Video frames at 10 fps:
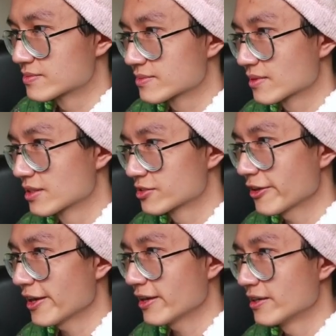
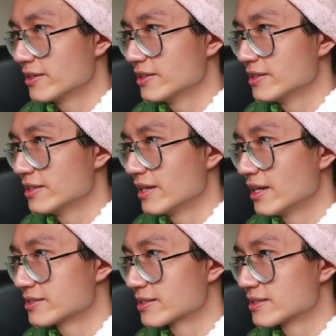Recently, there are a
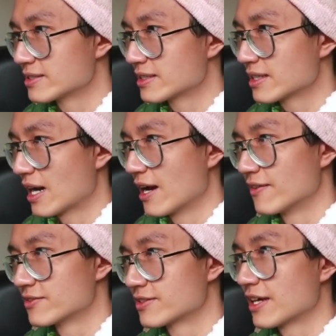lot of new
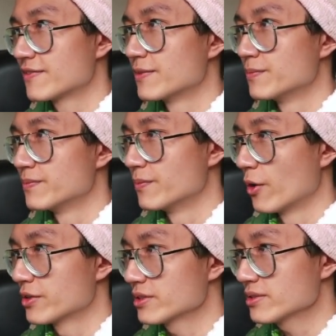exciting
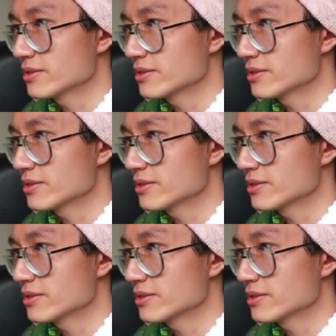developments going